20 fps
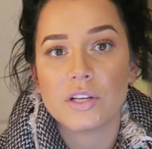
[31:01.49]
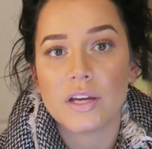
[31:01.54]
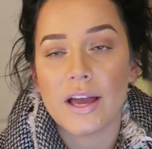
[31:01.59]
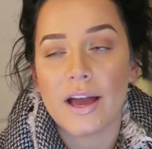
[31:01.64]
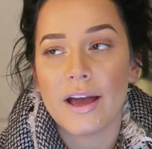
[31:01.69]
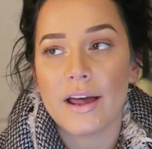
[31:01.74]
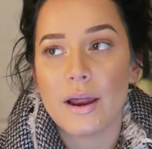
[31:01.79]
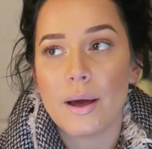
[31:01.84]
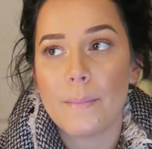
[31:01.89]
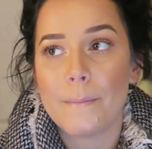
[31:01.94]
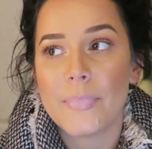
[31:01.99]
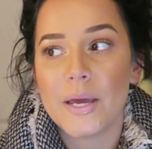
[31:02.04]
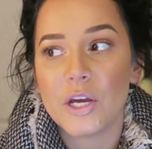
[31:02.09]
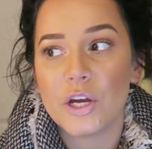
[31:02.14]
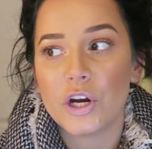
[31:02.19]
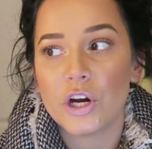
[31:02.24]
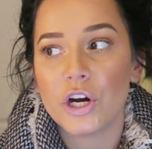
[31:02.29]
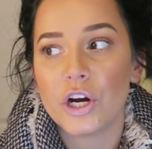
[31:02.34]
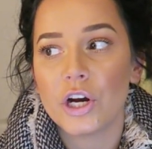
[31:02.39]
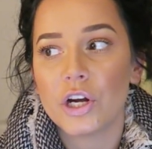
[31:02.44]
to get a
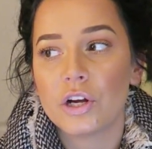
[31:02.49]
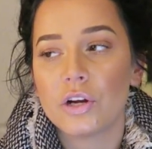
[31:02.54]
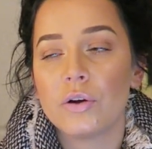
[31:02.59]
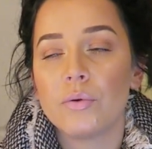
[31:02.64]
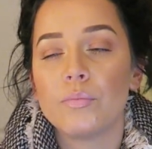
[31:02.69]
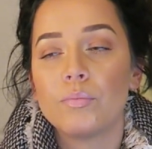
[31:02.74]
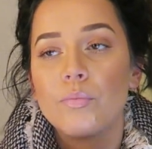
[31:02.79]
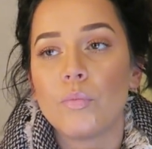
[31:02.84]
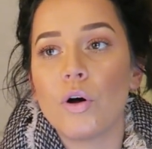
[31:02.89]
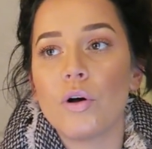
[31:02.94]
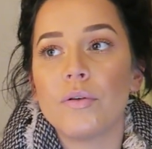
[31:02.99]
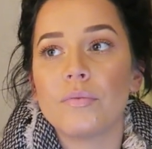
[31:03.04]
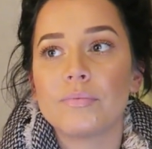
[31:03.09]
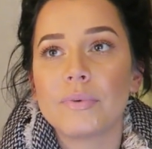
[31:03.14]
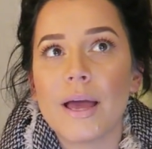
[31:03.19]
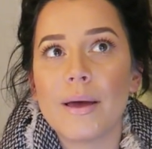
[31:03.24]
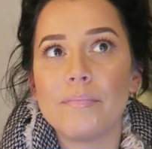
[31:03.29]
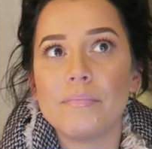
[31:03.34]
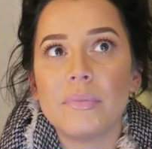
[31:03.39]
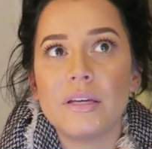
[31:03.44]
bigger, well,
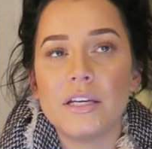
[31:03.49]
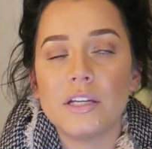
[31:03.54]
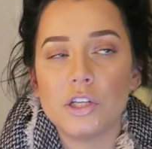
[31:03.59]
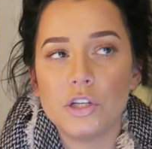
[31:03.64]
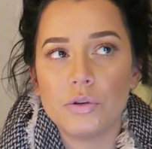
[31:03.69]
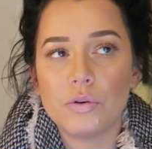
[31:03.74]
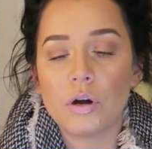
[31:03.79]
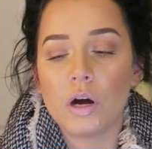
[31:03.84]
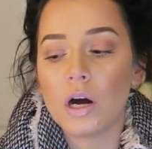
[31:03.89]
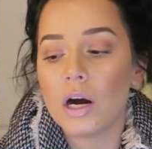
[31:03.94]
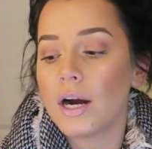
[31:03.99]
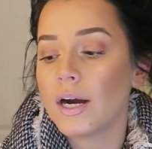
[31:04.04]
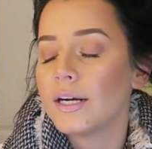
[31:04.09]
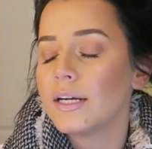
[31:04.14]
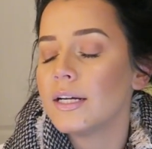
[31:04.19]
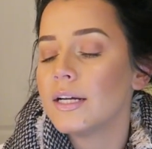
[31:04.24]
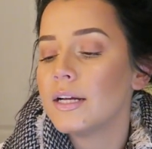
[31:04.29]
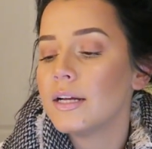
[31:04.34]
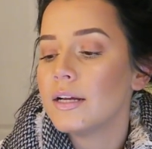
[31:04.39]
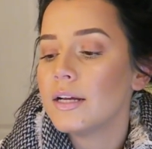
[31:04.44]
get me a new car,
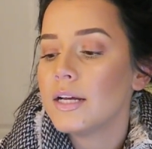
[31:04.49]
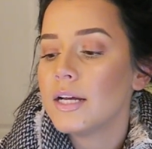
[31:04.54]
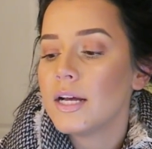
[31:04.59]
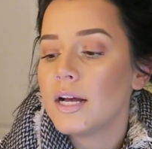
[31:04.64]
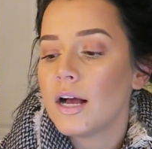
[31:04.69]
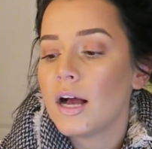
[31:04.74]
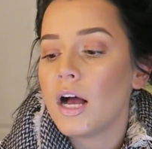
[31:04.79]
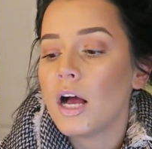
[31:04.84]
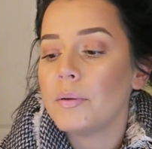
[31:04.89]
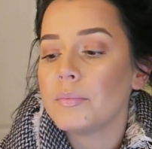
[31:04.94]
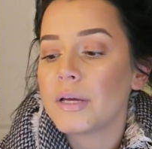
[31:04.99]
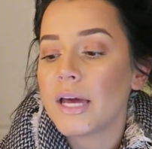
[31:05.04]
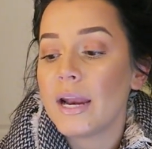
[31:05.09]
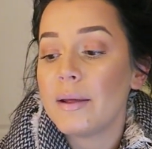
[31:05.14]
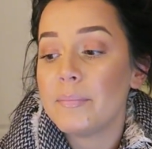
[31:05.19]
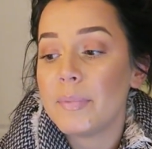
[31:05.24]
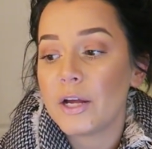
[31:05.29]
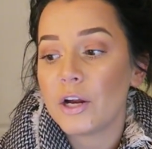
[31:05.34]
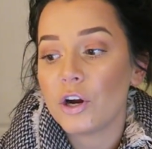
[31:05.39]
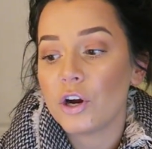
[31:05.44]
um,
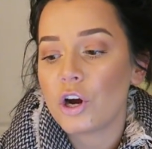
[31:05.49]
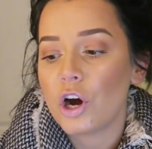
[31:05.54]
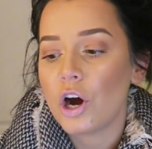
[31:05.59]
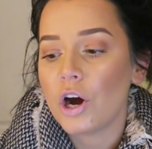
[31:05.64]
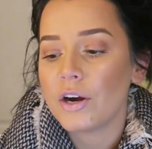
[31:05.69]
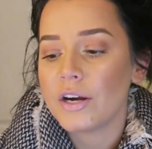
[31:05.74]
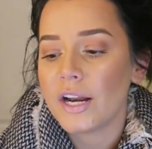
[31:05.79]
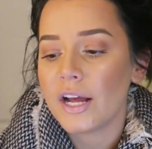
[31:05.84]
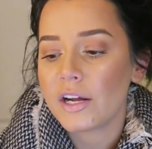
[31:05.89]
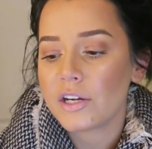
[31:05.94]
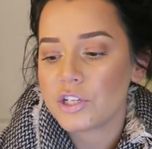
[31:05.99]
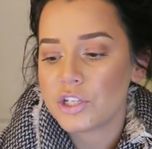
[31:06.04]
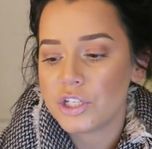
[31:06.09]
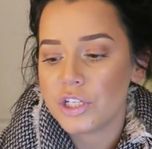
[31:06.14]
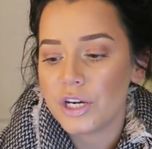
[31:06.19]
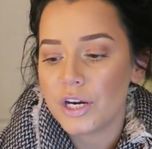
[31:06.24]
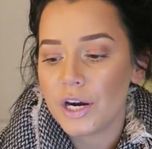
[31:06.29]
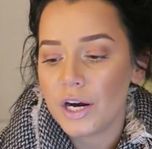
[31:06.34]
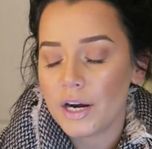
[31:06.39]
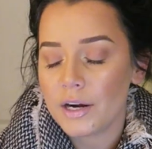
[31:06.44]
get a bigger car next
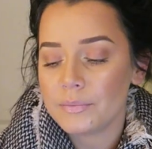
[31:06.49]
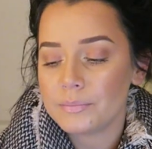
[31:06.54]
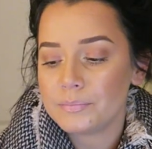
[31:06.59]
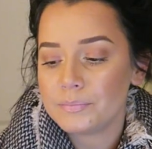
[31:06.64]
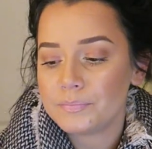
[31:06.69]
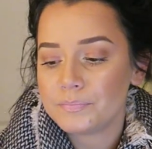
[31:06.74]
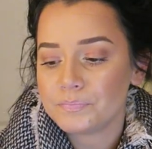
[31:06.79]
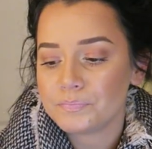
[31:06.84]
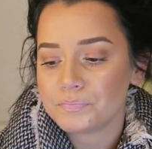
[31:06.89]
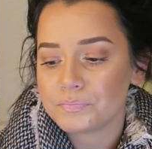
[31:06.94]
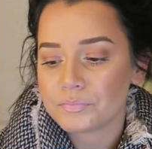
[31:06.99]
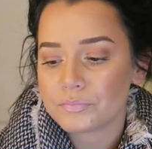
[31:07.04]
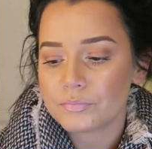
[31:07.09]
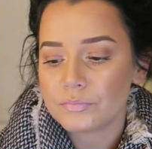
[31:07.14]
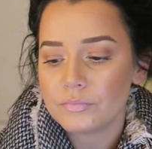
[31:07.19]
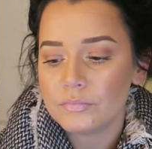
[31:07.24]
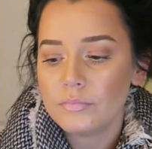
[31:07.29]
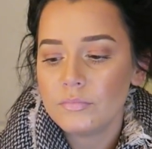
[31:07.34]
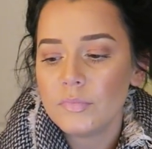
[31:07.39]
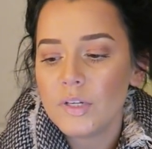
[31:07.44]
year.
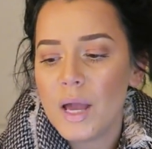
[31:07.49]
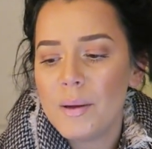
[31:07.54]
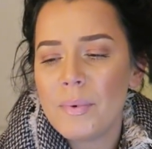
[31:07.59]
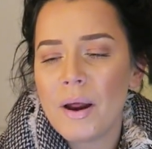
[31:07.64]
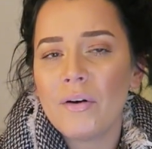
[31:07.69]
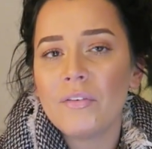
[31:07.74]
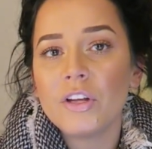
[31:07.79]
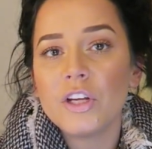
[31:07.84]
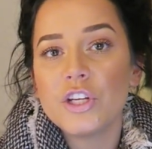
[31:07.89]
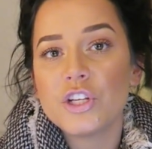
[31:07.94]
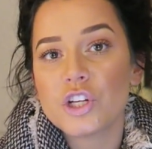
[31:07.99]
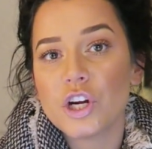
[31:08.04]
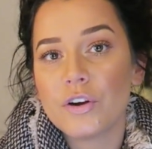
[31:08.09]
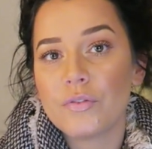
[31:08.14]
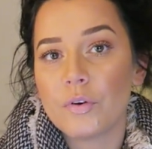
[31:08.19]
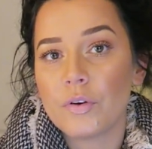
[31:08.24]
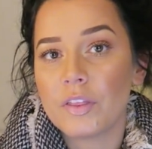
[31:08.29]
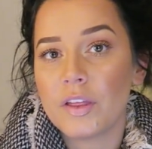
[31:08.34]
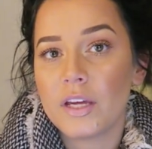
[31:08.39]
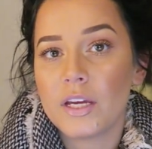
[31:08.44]
I'm not really sure
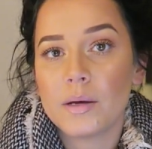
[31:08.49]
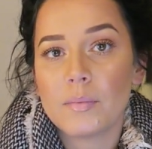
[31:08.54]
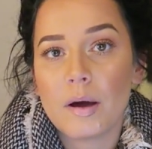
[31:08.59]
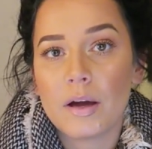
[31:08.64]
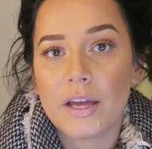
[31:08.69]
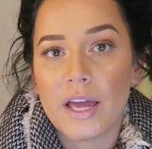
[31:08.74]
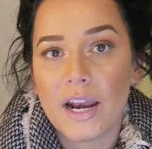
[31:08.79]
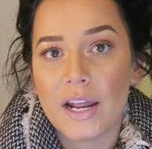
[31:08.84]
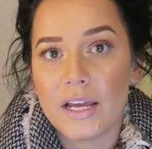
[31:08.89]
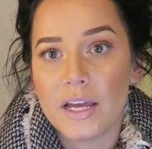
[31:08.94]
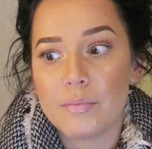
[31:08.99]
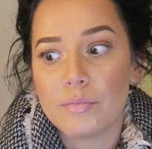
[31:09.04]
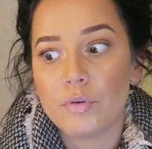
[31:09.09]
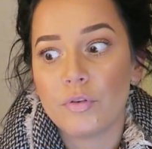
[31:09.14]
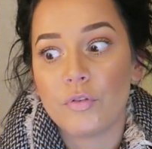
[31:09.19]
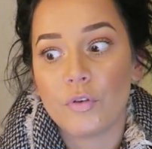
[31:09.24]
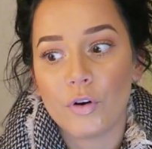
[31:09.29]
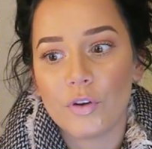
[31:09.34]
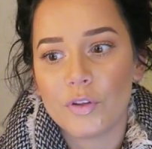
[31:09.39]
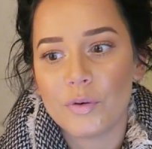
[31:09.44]
if we're thinking about getting it
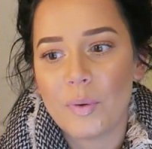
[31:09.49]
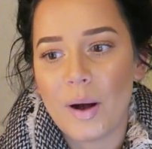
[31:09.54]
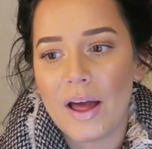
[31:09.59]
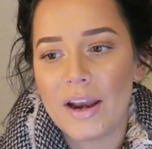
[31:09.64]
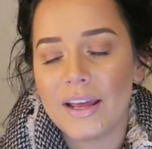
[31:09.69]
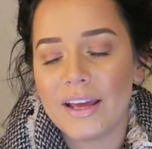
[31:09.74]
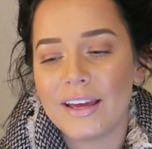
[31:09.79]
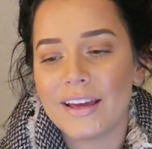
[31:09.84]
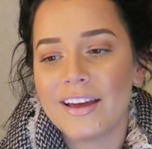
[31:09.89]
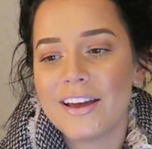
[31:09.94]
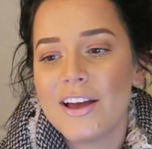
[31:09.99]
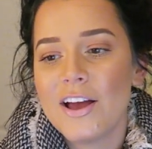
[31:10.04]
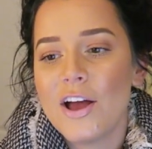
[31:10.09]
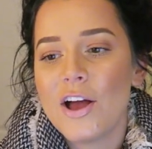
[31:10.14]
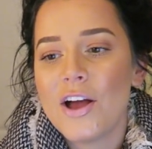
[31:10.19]
before the wedding,